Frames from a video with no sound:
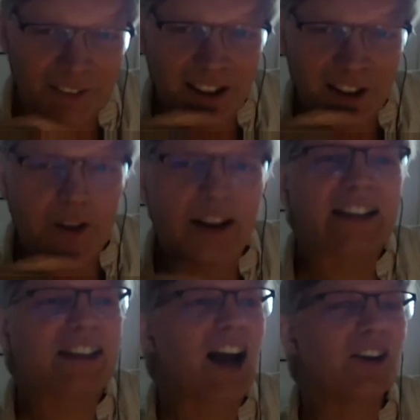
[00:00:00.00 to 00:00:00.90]
You can
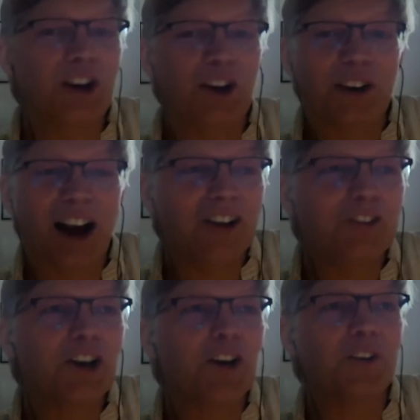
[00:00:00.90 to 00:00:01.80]
ask Adrio.
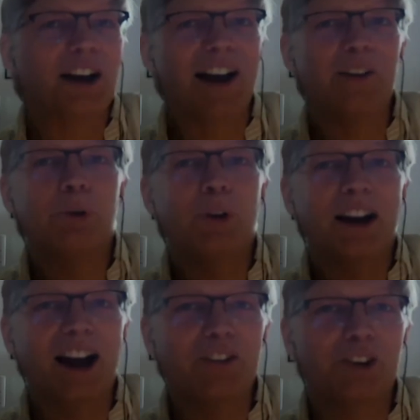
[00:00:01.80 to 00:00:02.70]
I employed
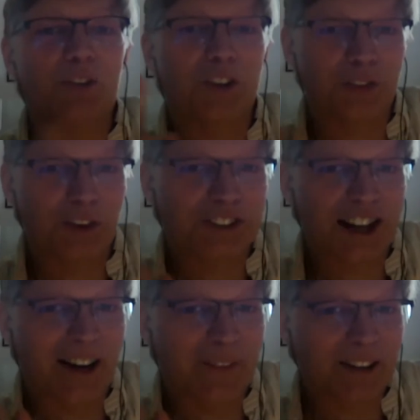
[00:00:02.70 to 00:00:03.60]
Adrio for the first
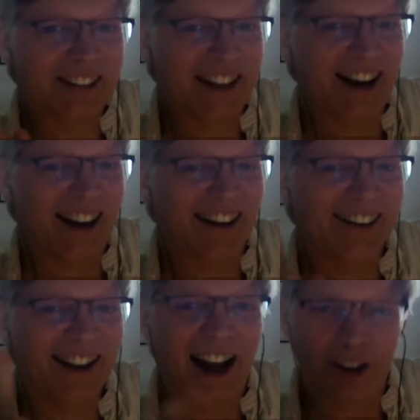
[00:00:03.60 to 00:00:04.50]
time at TI,
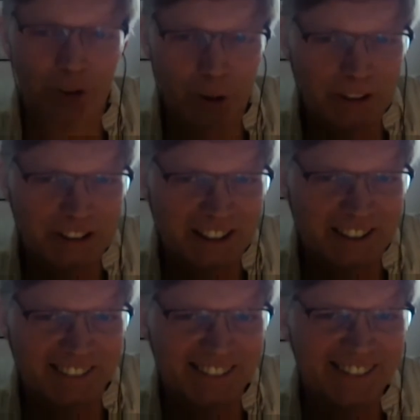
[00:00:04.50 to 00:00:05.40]
Adrio
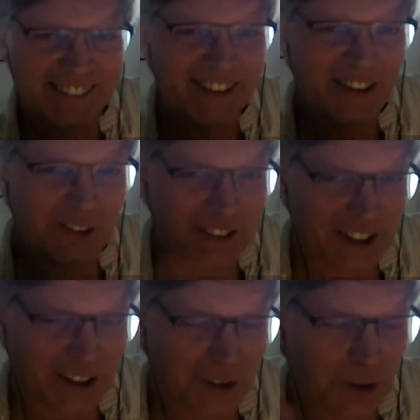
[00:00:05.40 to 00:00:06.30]
Beschetta, who's in
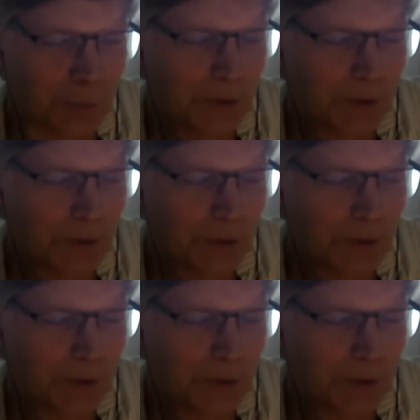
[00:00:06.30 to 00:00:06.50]
our group.